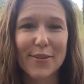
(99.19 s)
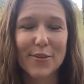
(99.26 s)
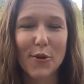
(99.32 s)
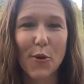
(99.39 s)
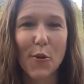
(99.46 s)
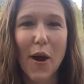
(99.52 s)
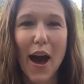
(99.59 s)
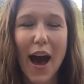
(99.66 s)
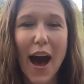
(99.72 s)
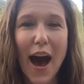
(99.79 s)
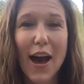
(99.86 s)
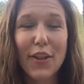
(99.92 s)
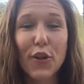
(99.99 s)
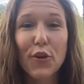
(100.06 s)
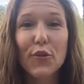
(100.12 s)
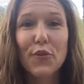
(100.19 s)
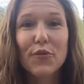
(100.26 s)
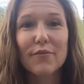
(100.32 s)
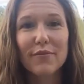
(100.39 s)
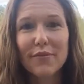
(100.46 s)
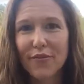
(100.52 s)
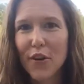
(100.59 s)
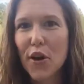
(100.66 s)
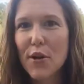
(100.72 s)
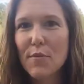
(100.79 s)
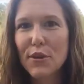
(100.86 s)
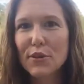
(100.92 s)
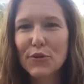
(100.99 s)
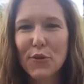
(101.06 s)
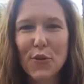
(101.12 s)
So I look very
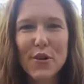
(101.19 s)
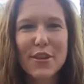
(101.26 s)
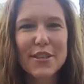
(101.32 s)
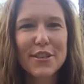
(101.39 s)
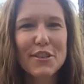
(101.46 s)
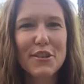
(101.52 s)
much forward